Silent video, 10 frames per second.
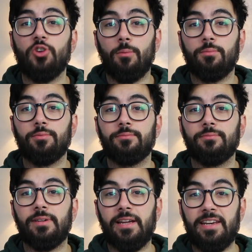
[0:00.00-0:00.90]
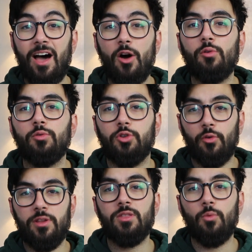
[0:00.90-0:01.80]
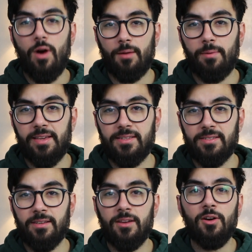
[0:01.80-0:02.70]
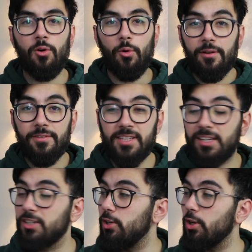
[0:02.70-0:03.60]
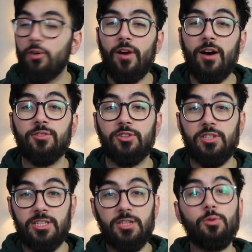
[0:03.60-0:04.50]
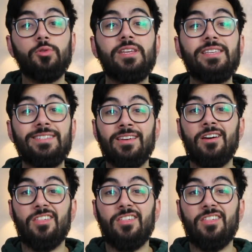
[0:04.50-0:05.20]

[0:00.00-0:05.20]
job, and now you're in the workplace. All of a sudden you look around and you see all these